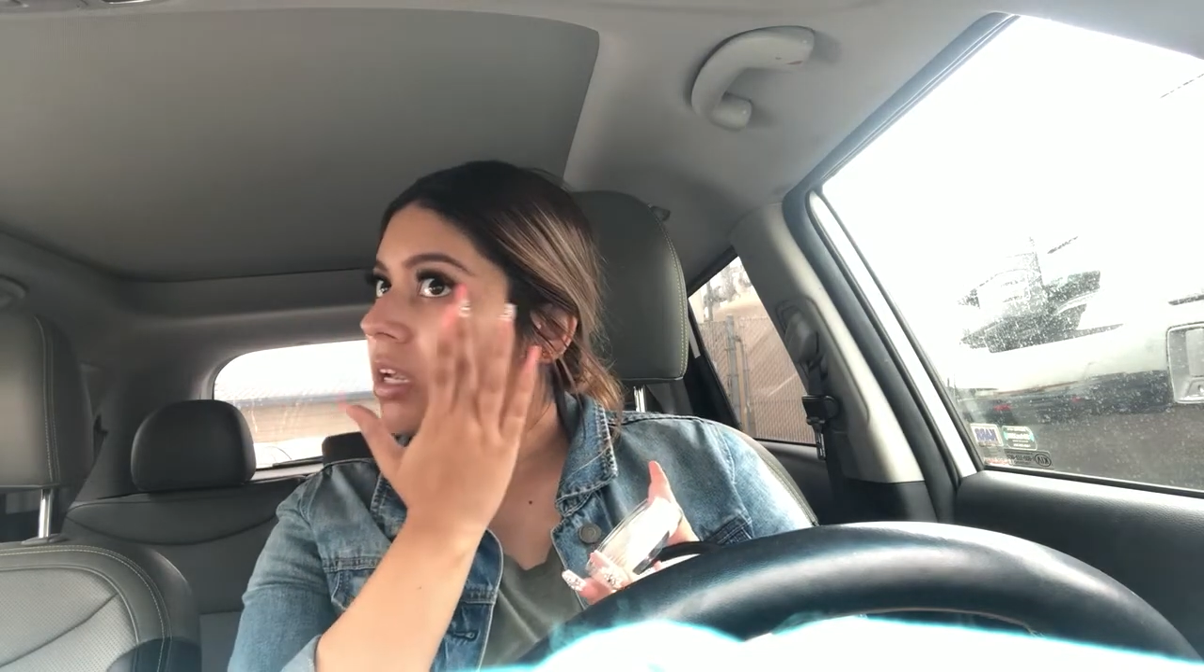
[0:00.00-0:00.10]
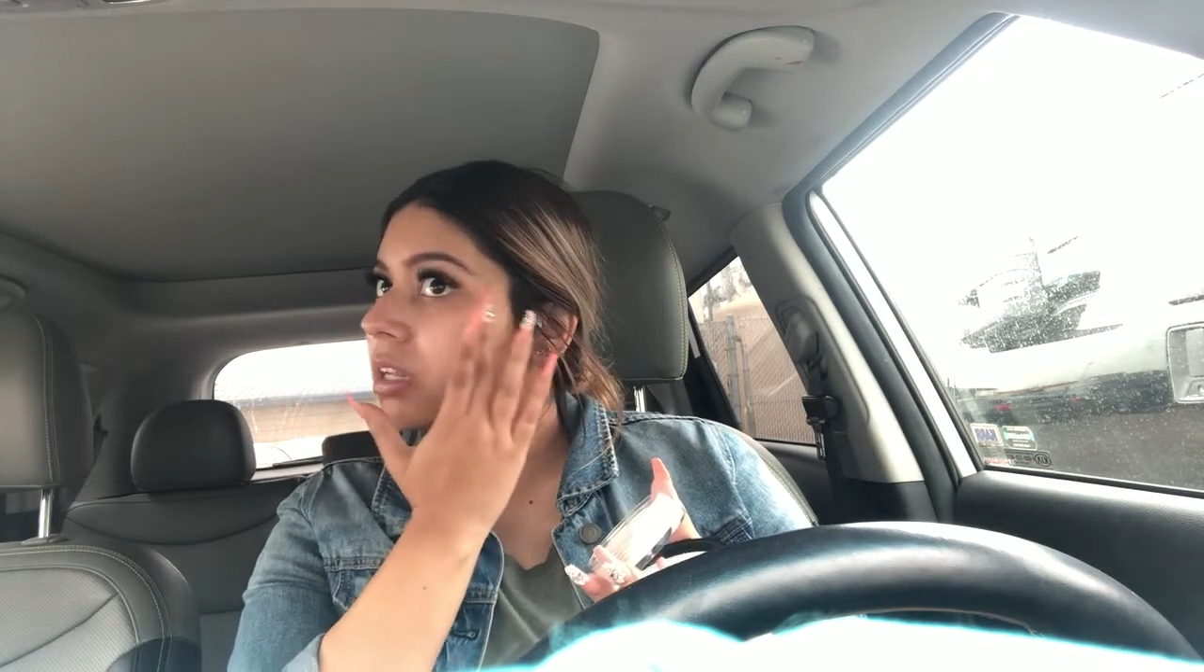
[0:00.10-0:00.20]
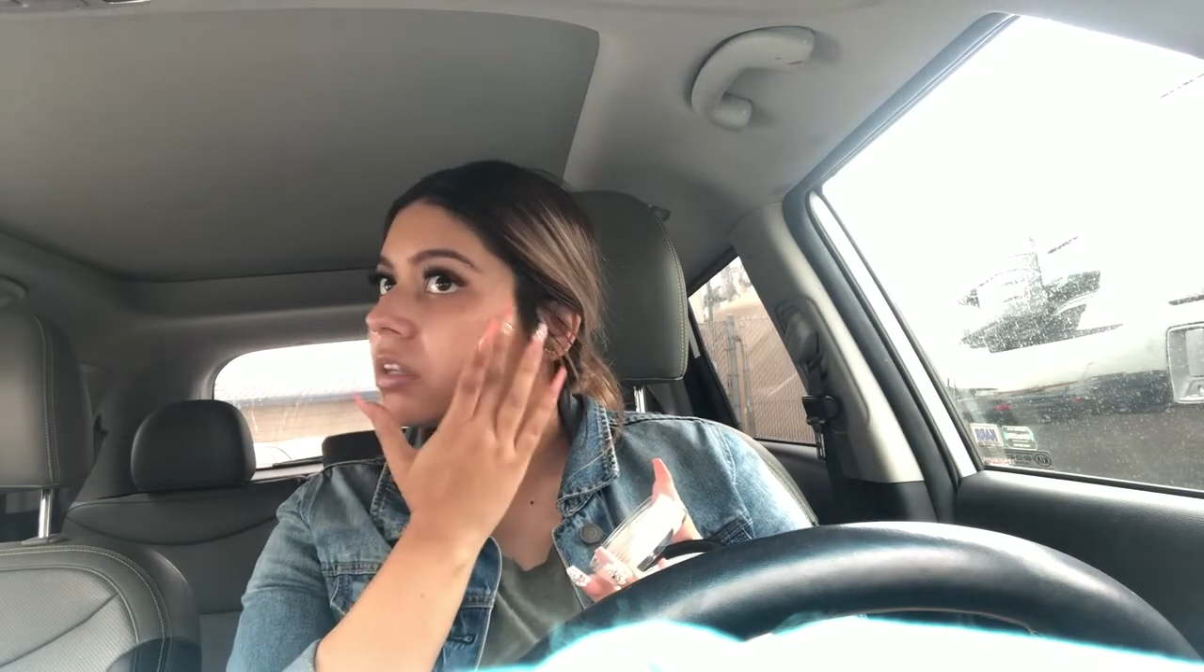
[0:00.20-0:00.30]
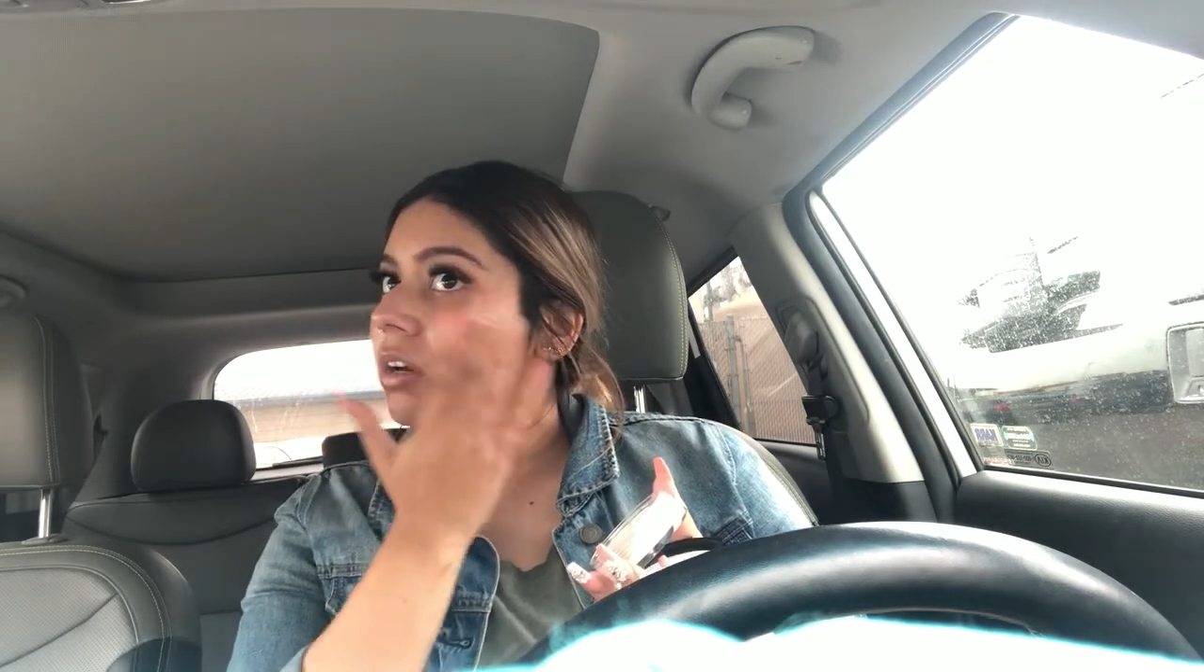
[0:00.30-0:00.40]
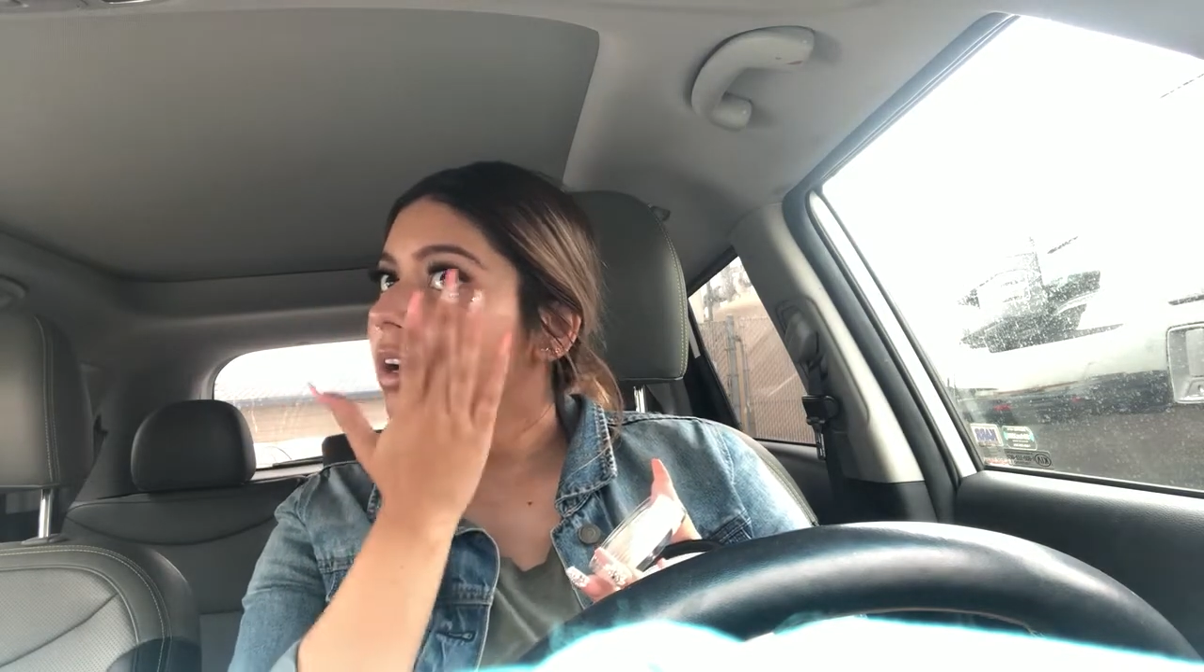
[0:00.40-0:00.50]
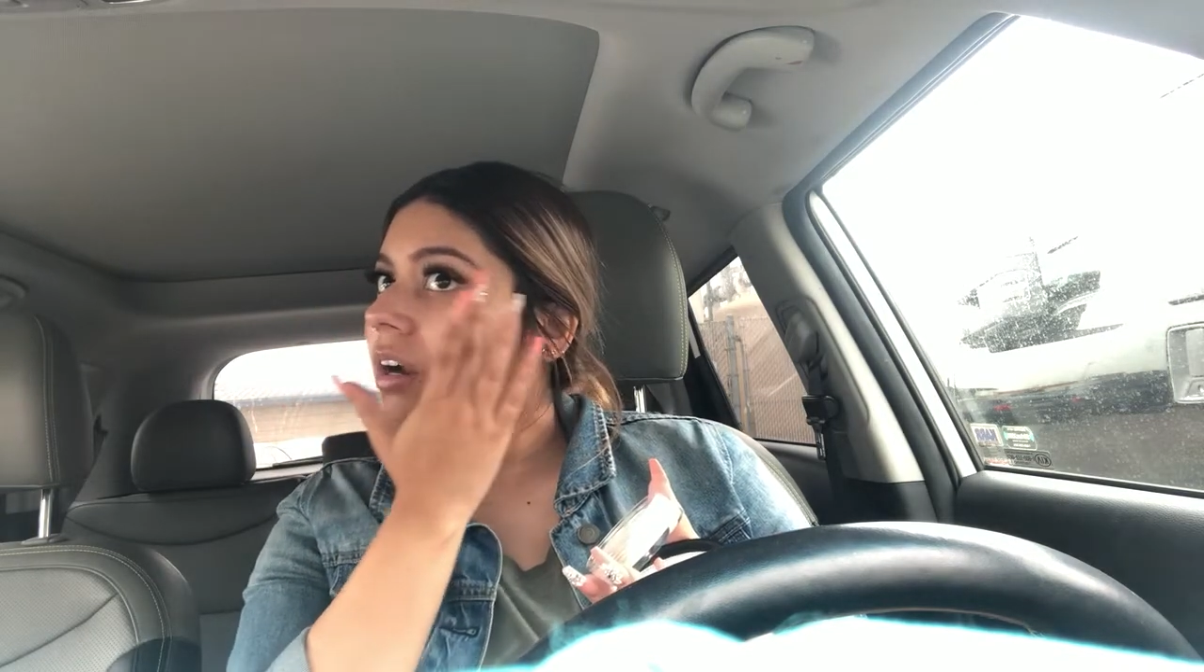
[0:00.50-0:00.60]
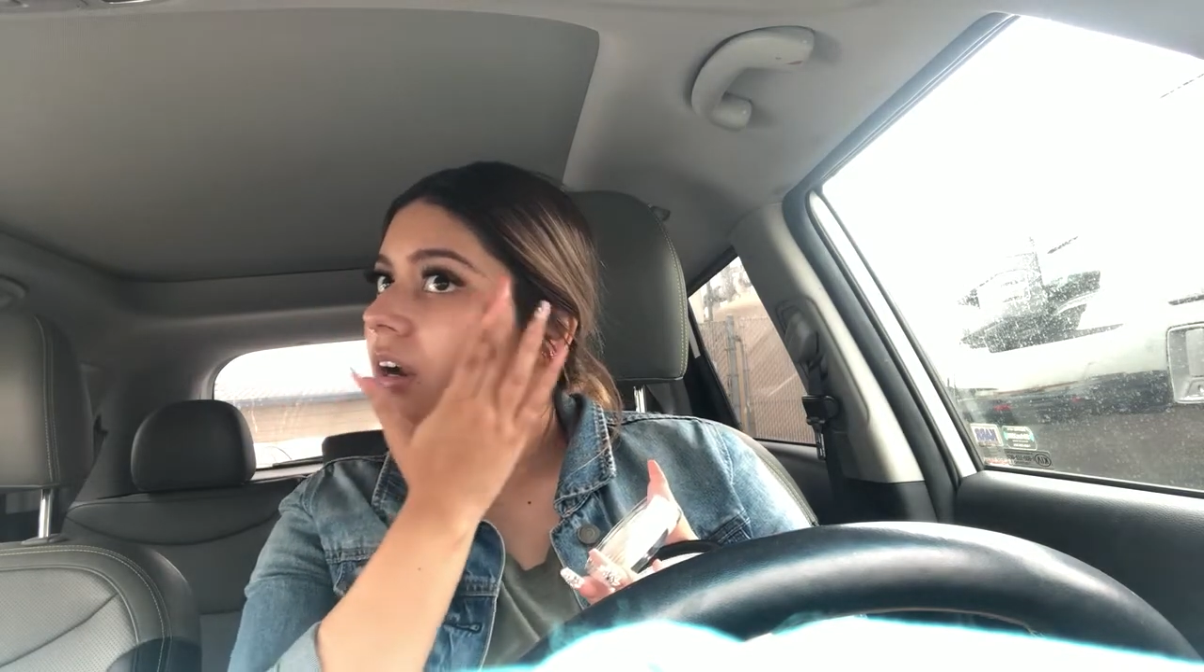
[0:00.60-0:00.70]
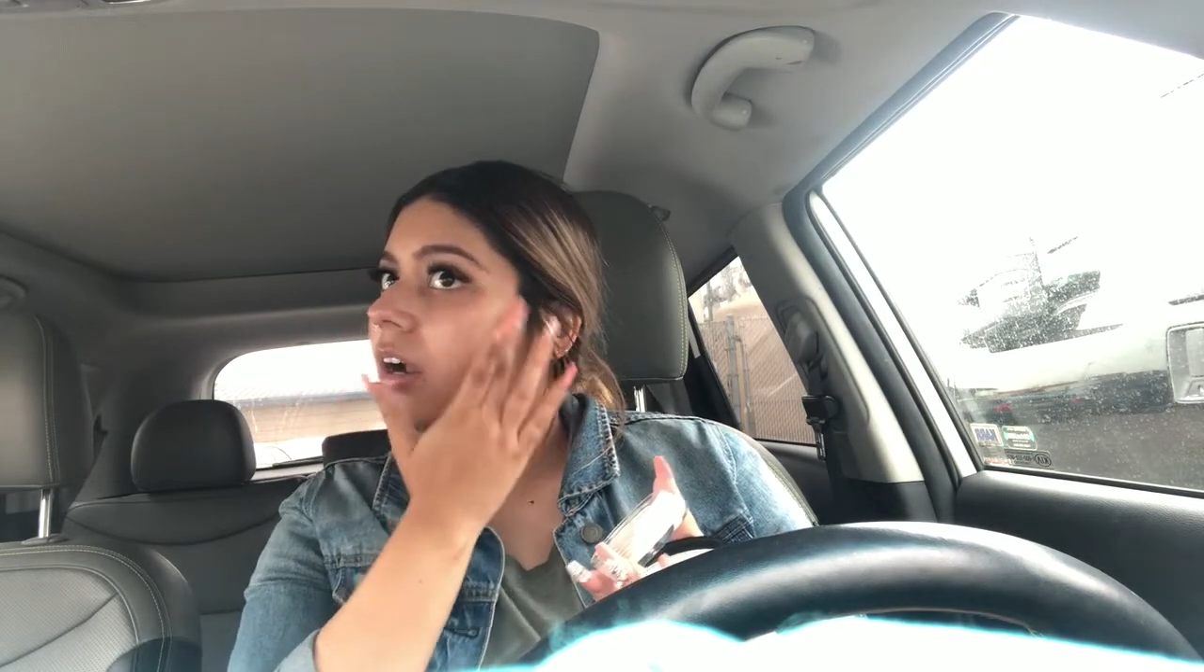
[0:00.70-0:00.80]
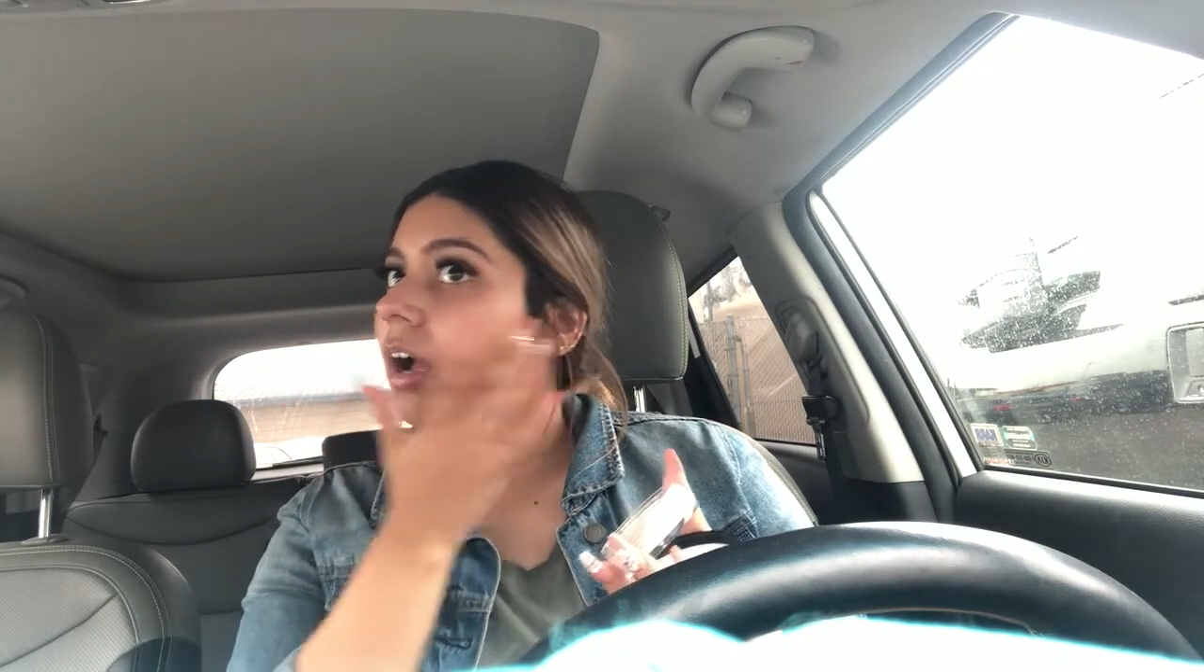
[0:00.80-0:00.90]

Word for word: either.